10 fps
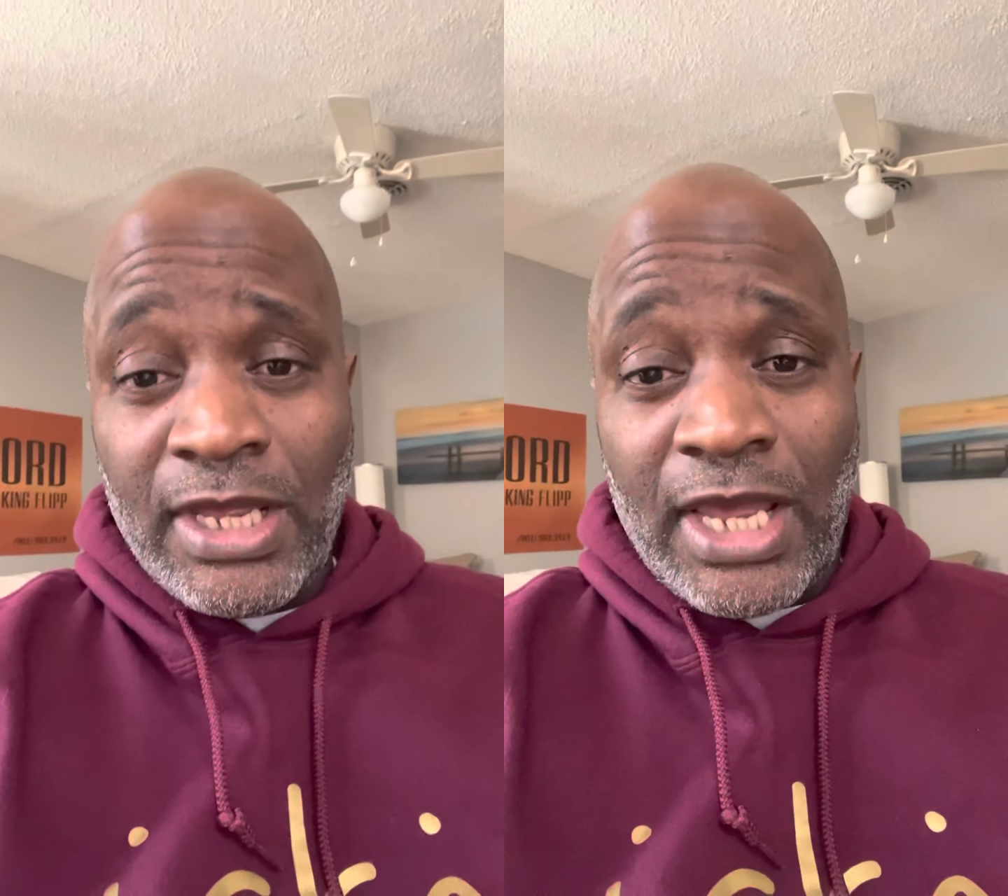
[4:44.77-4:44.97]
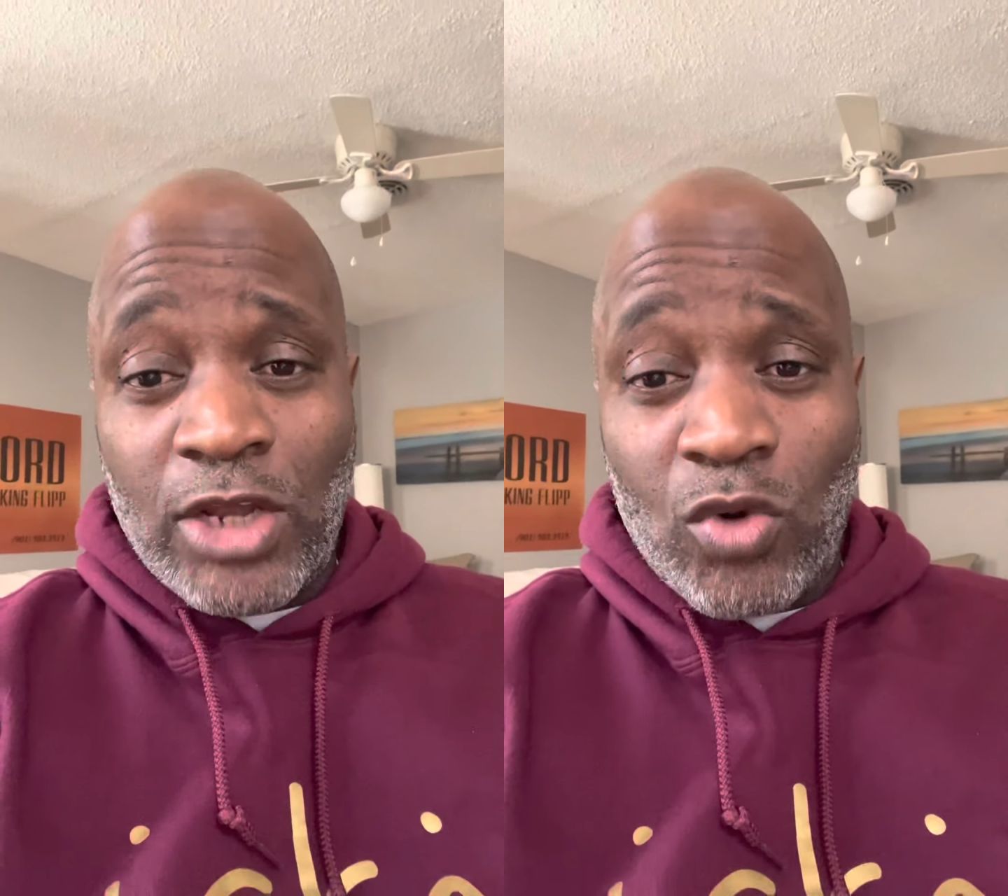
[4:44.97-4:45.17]

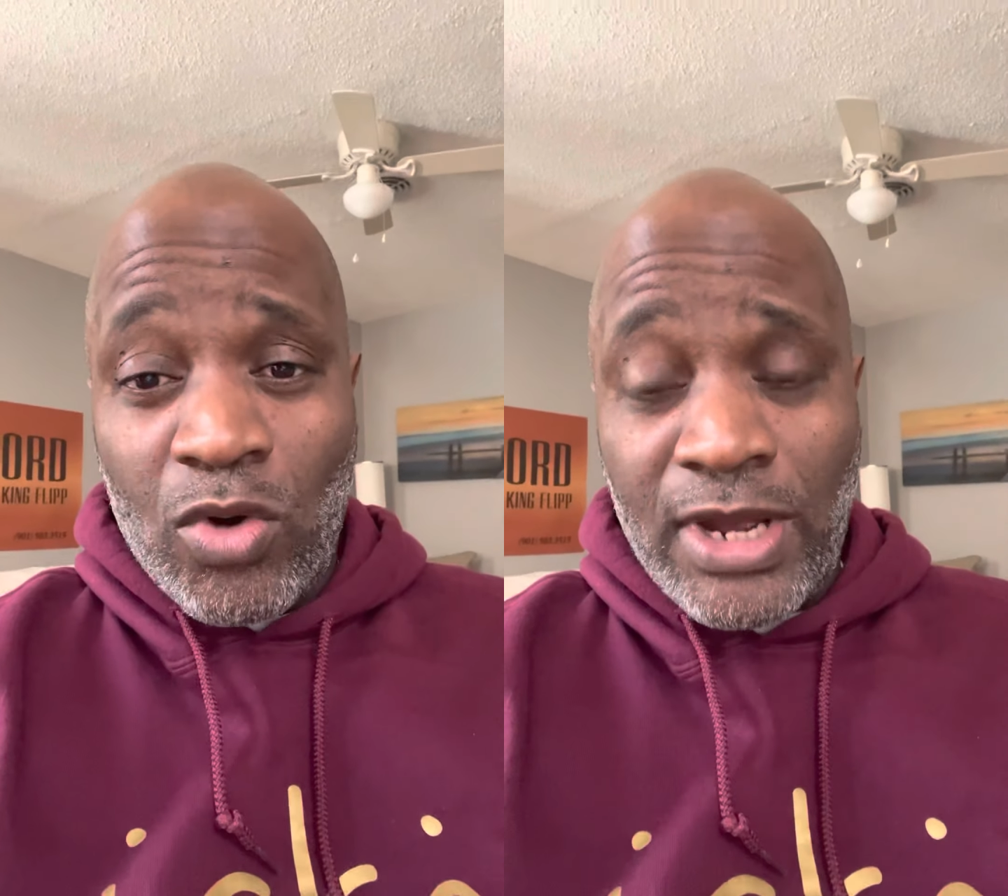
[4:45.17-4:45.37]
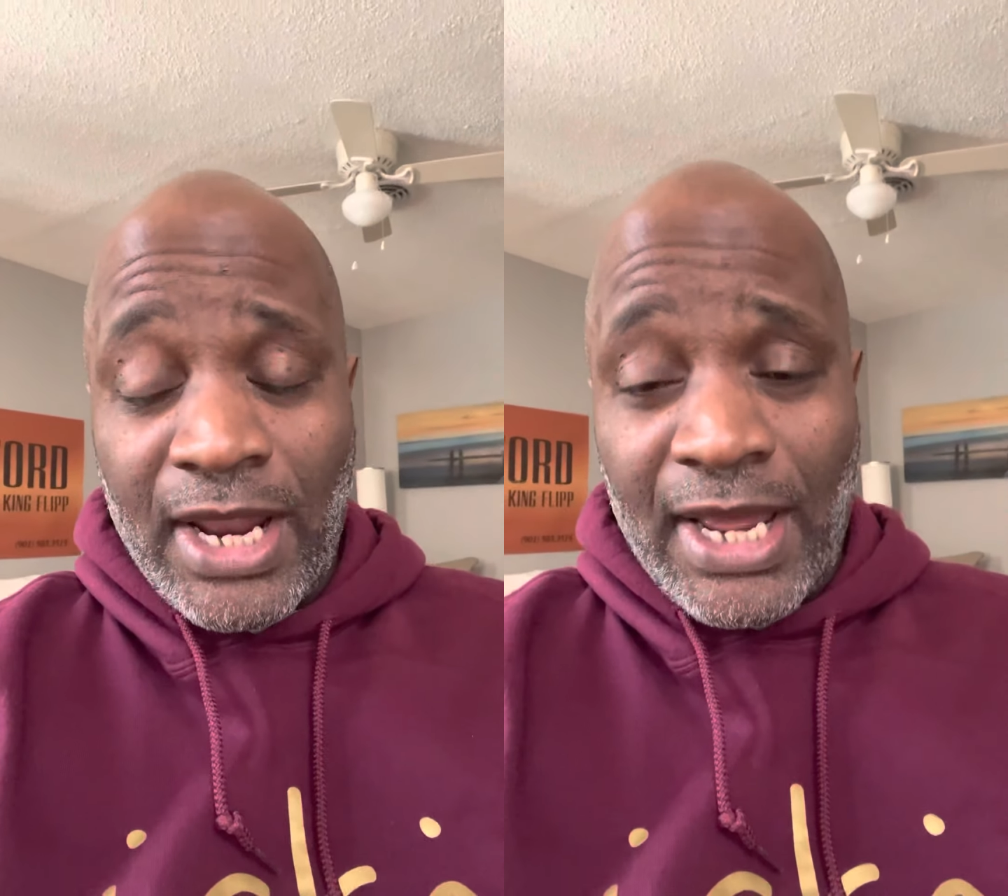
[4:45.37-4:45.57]
and
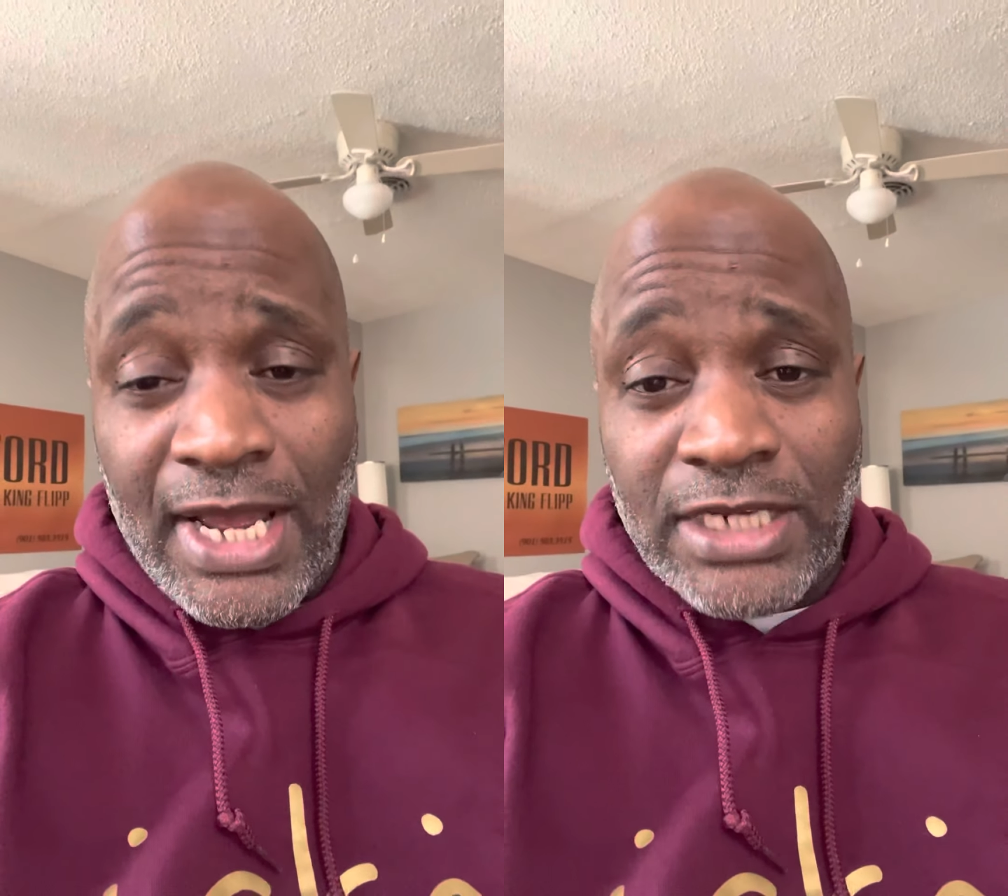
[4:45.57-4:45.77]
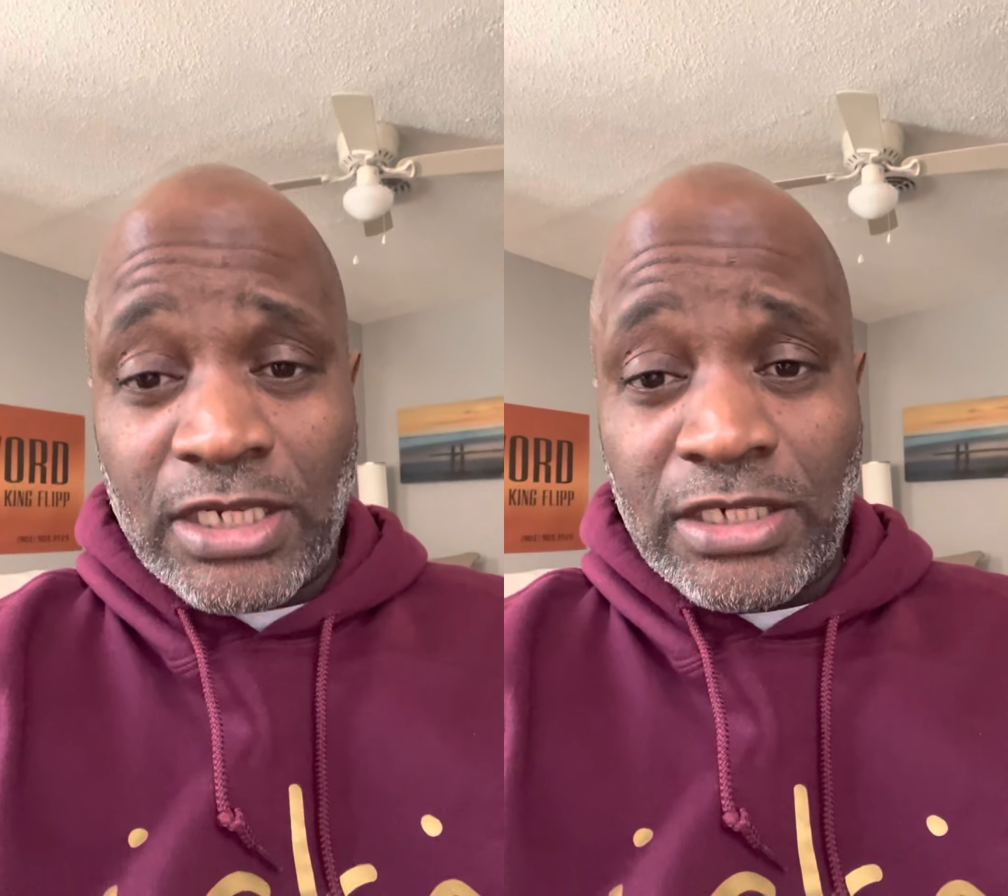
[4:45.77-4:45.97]

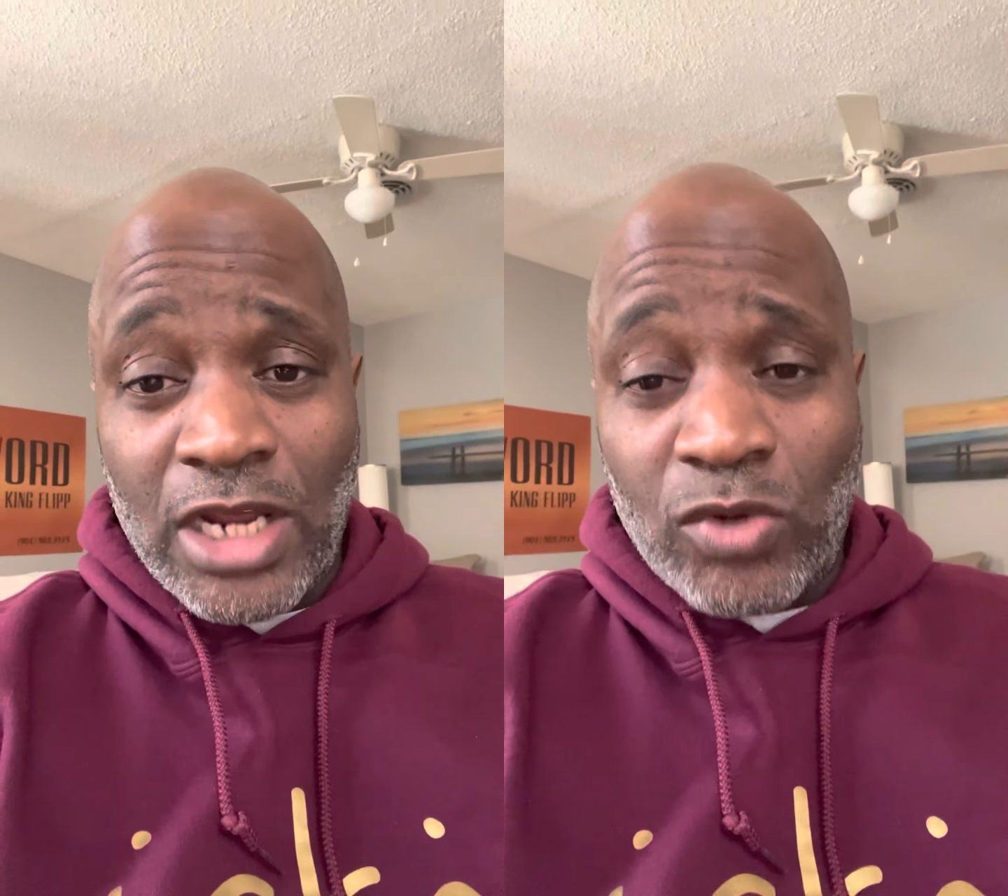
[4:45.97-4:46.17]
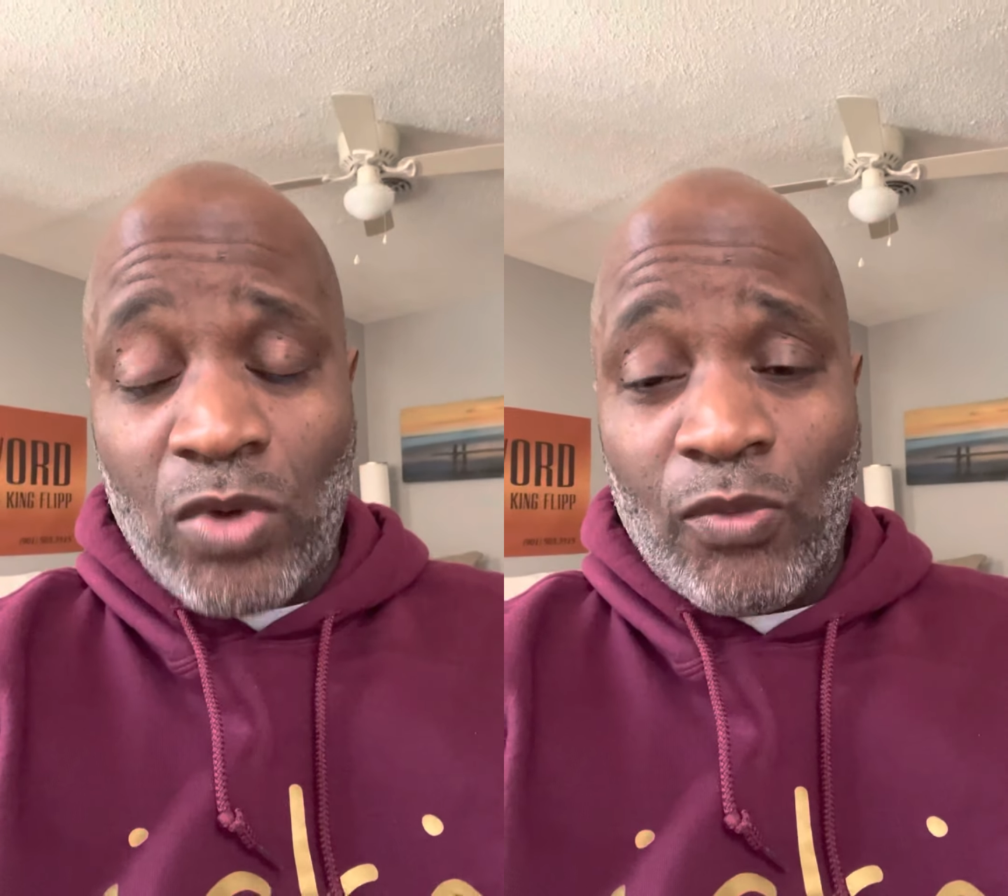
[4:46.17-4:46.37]
organized and
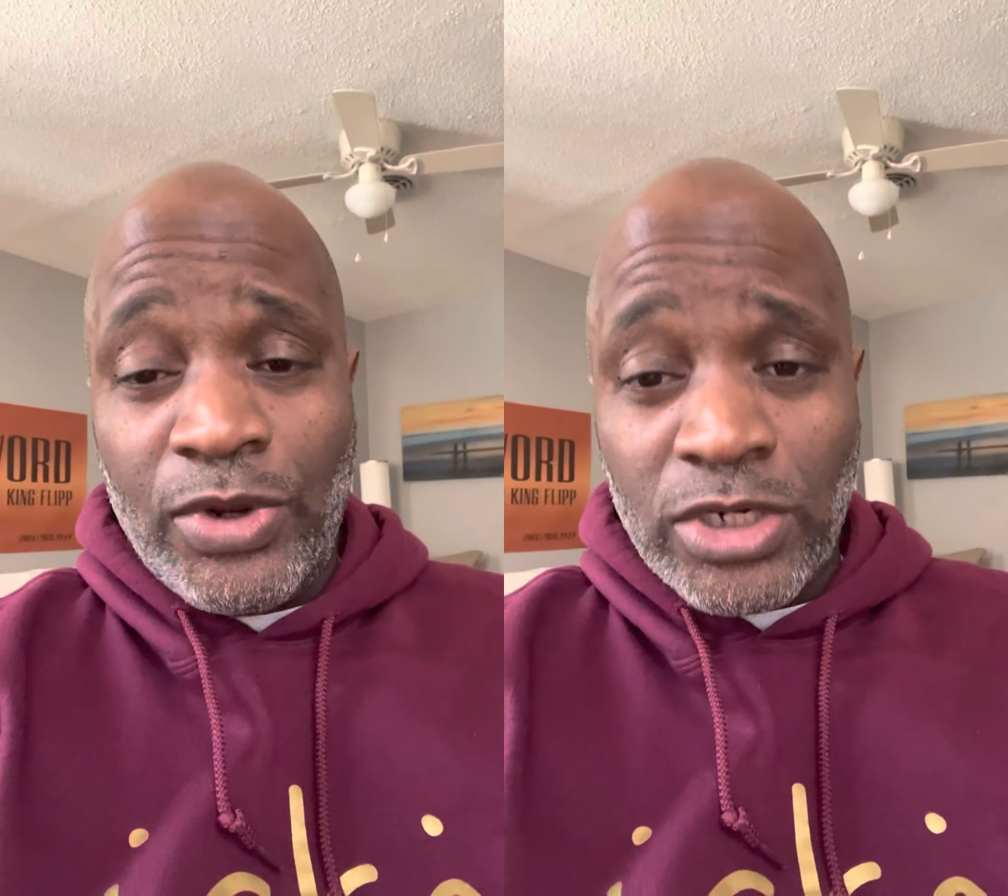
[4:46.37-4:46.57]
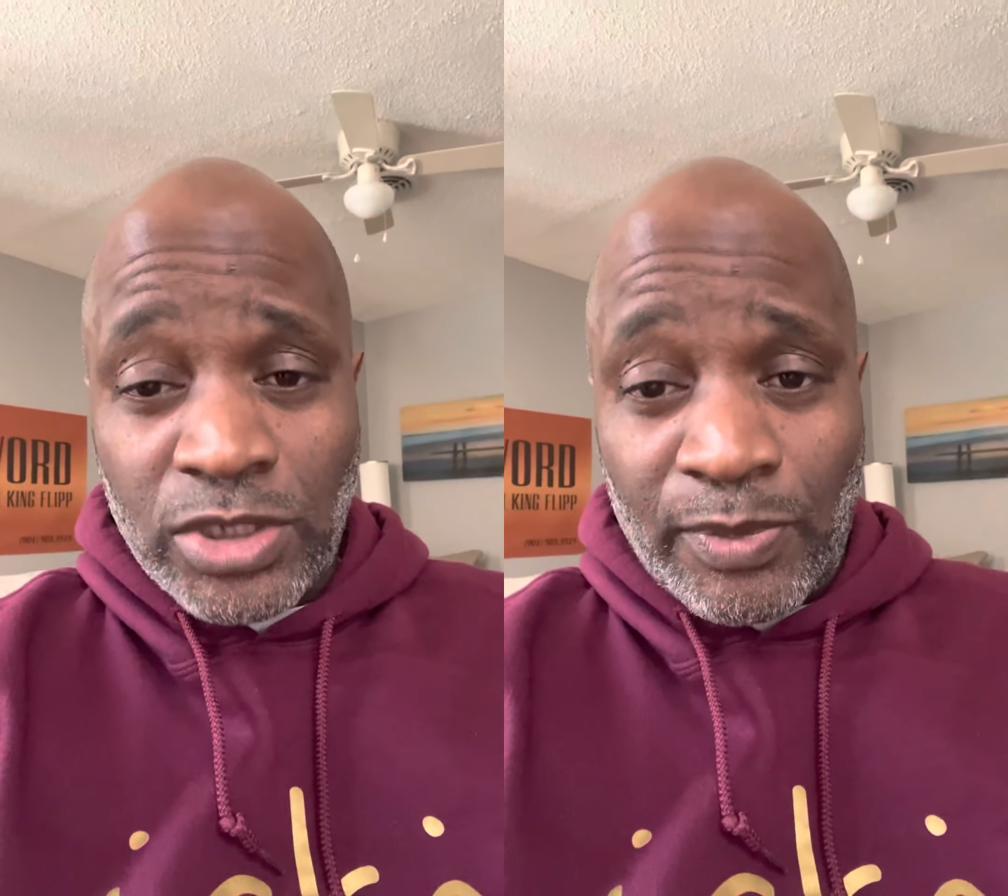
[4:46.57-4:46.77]
done what
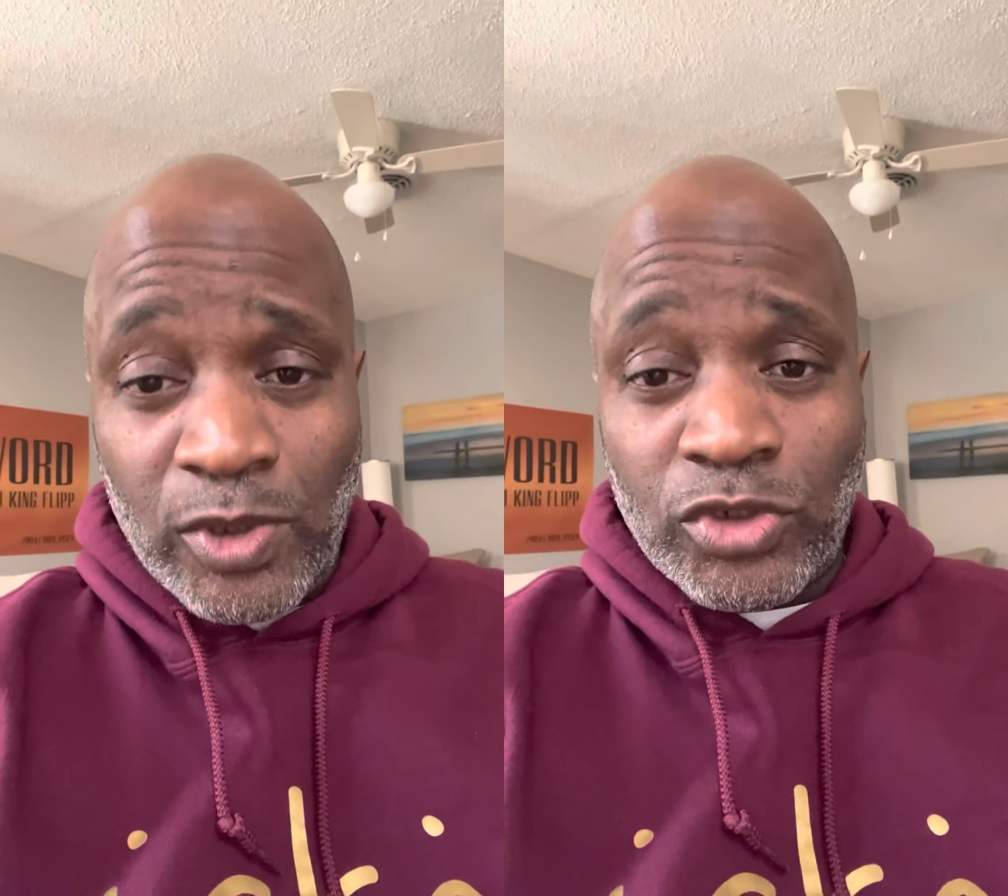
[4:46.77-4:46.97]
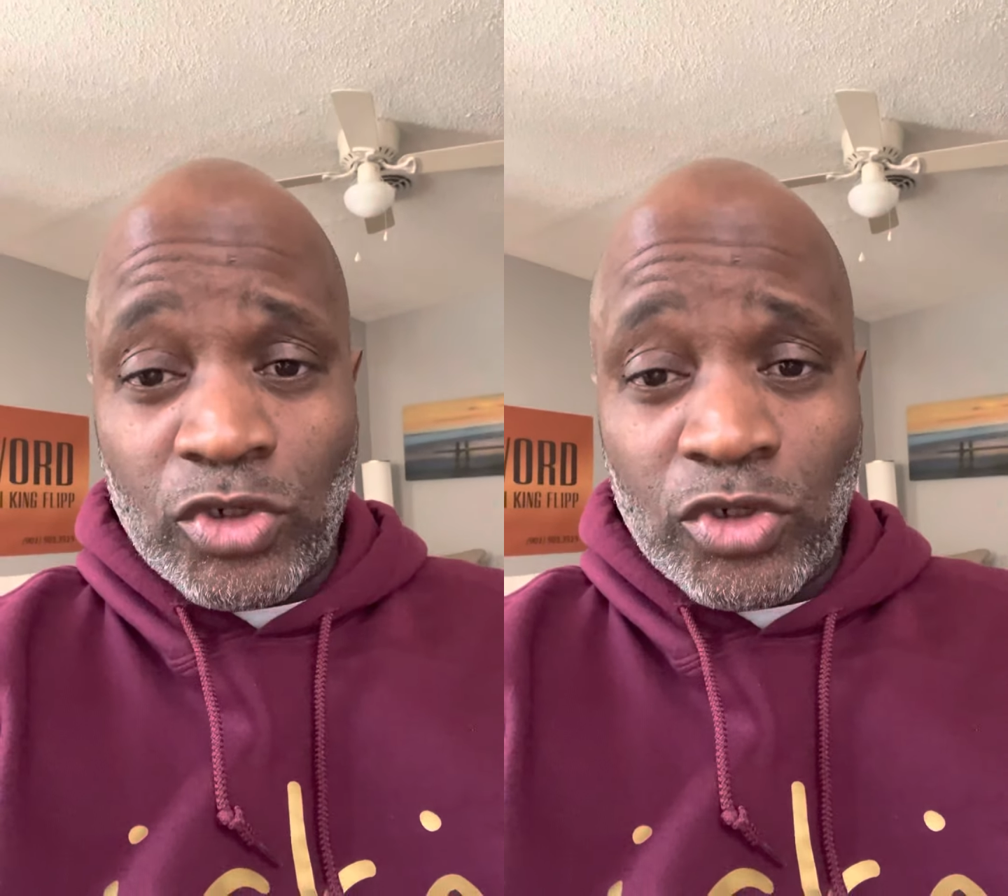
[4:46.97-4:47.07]
we're supposed